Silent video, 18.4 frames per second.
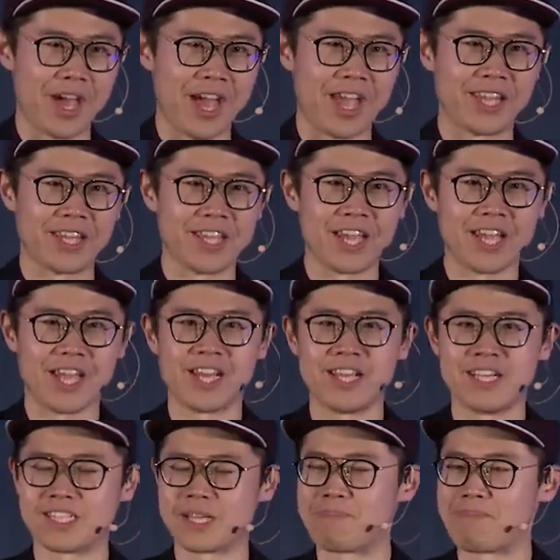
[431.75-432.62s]
and it
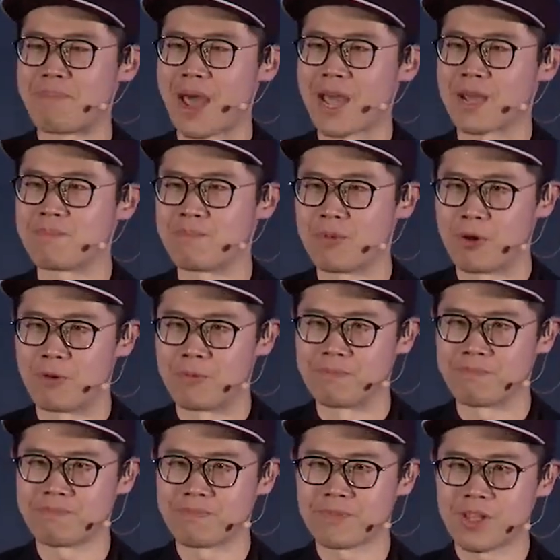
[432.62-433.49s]
is a
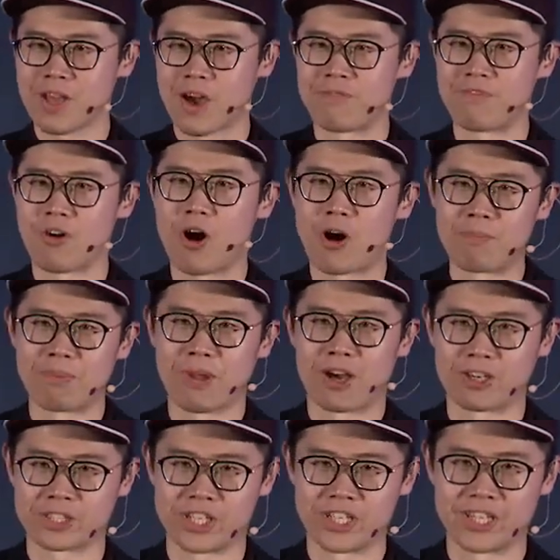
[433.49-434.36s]
backbone of all
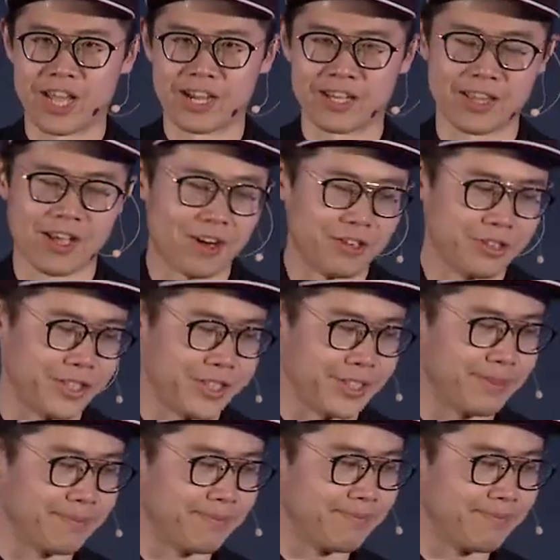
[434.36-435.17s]
blockchain technology.